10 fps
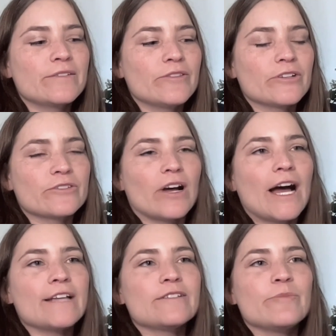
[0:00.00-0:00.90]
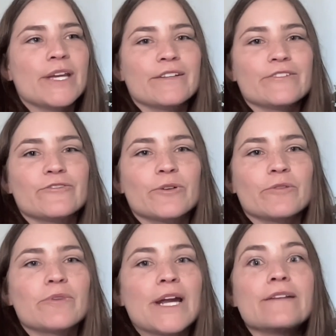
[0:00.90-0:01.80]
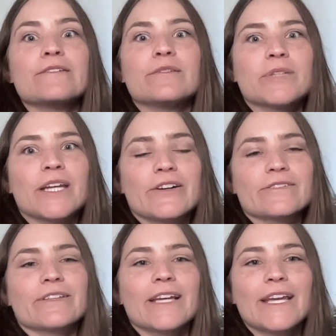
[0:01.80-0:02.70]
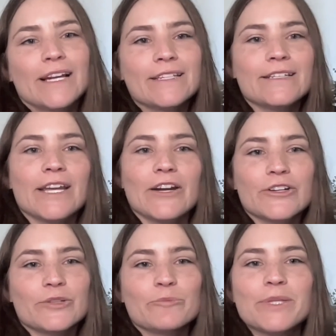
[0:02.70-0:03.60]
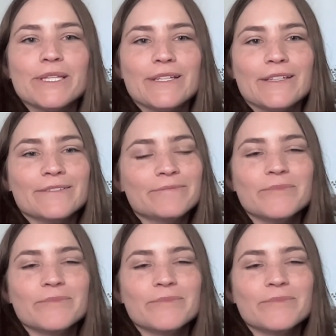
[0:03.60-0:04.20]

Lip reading: there's a high demand for random carriers like, "Hey, I need carrier B,